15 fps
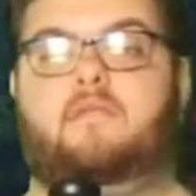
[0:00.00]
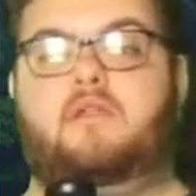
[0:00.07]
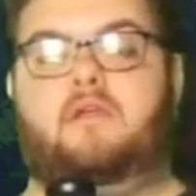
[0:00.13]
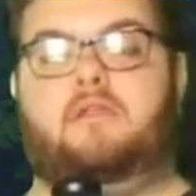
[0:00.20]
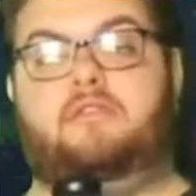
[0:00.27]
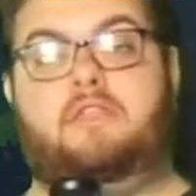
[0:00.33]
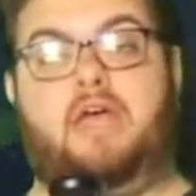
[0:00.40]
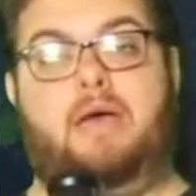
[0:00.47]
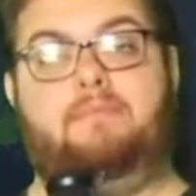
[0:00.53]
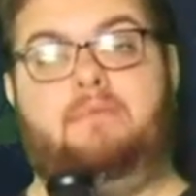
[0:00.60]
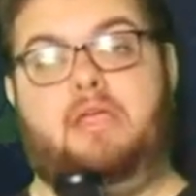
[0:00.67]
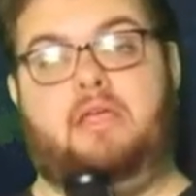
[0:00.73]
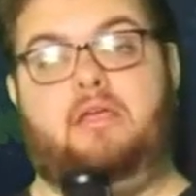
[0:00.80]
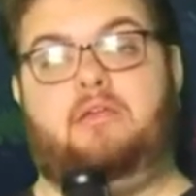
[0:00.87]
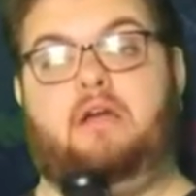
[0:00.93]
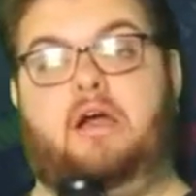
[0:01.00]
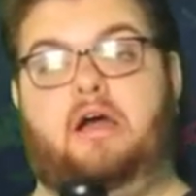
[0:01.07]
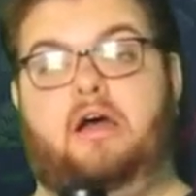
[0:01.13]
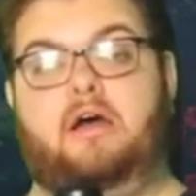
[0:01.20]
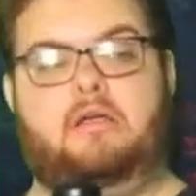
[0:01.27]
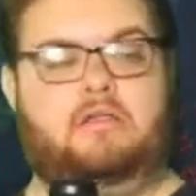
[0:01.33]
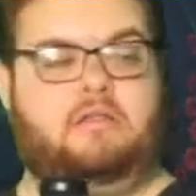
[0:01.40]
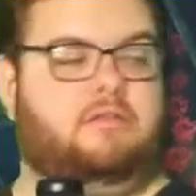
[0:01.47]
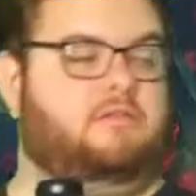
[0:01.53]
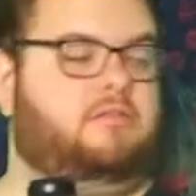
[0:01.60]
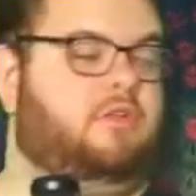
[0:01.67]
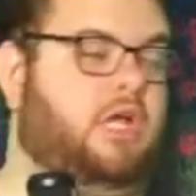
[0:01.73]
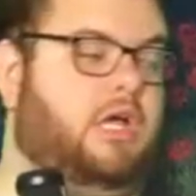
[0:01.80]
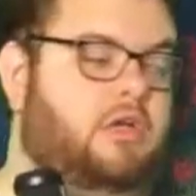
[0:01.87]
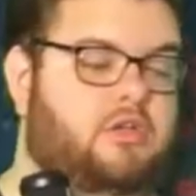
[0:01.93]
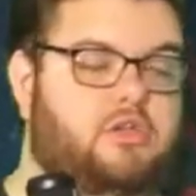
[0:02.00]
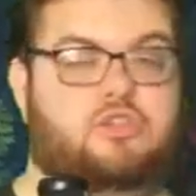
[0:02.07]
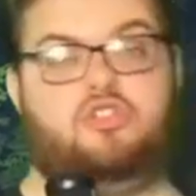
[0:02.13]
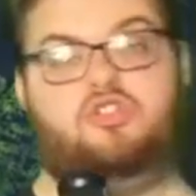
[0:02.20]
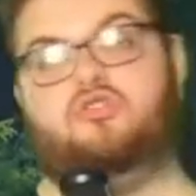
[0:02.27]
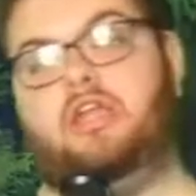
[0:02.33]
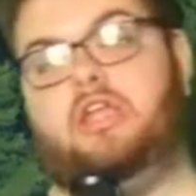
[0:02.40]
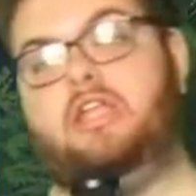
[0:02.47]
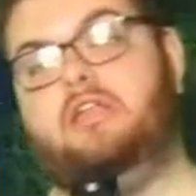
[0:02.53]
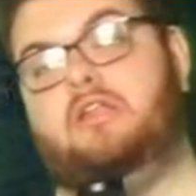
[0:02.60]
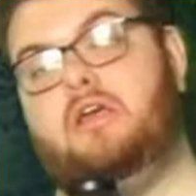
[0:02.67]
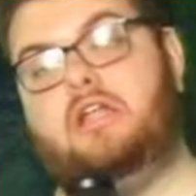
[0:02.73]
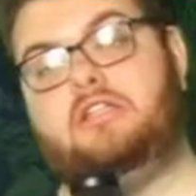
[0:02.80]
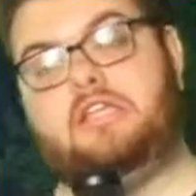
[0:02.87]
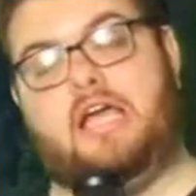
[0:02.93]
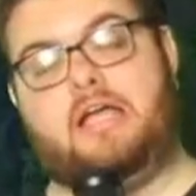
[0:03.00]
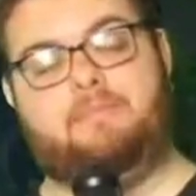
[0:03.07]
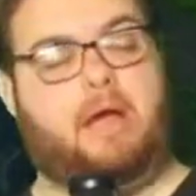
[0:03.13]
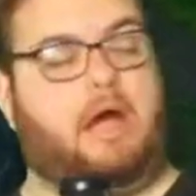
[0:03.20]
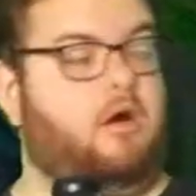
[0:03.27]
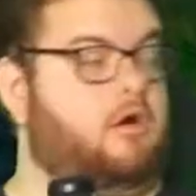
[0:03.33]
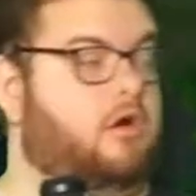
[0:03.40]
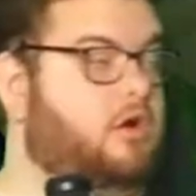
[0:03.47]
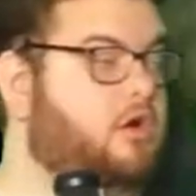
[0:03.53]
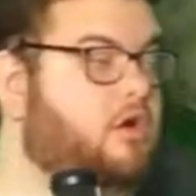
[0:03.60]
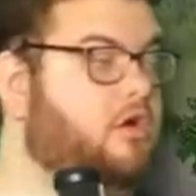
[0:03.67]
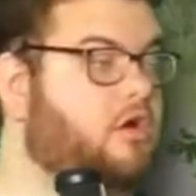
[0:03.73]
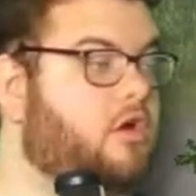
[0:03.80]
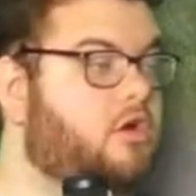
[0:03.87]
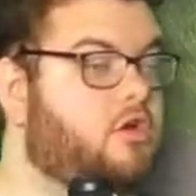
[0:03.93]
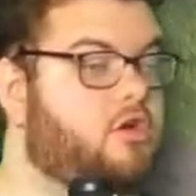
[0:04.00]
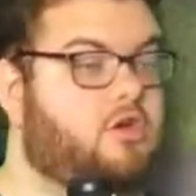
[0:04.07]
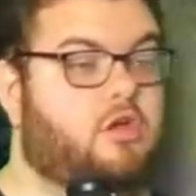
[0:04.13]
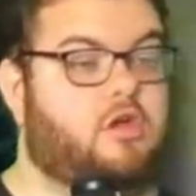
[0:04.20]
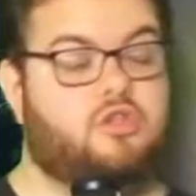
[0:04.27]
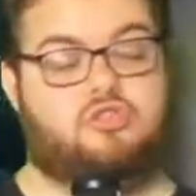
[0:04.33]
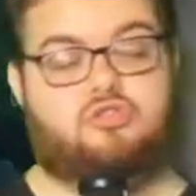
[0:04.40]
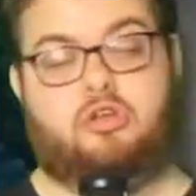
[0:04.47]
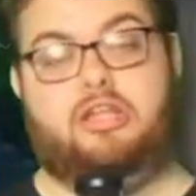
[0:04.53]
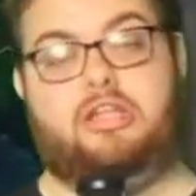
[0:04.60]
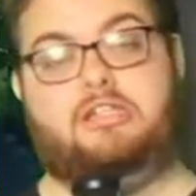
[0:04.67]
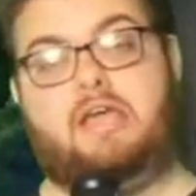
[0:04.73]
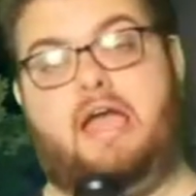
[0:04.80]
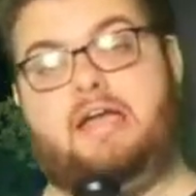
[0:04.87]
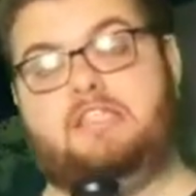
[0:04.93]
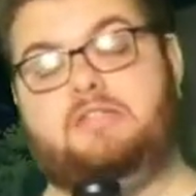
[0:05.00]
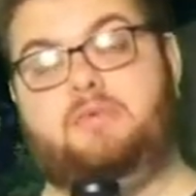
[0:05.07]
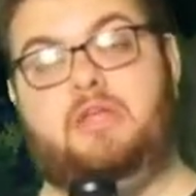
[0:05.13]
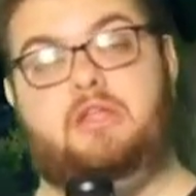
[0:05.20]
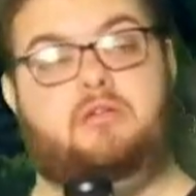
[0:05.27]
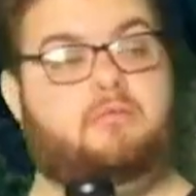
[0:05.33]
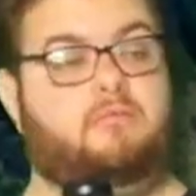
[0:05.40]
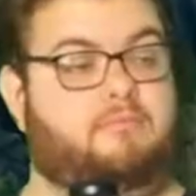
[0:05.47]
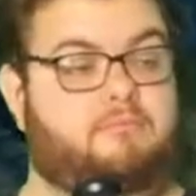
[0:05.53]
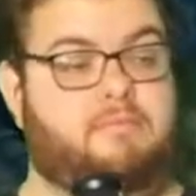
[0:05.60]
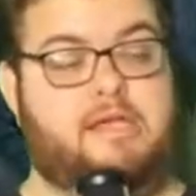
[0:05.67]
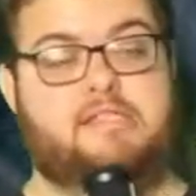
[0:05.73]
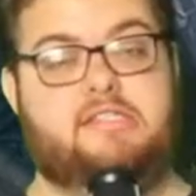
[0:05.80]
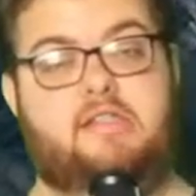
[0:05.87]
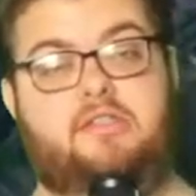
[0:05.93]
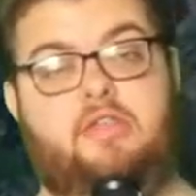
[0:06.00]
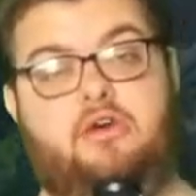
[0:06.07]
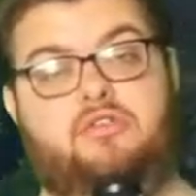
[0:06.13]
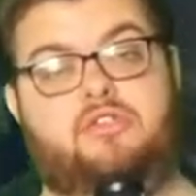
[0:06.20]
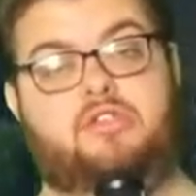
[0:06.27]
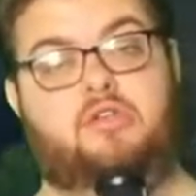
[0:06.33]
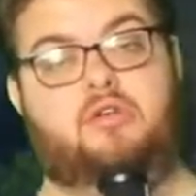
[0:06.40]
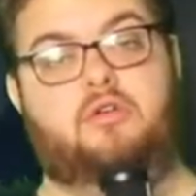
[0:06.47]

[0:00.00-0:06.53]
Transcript: That being straight attack power, straight attack speed, mix of those two.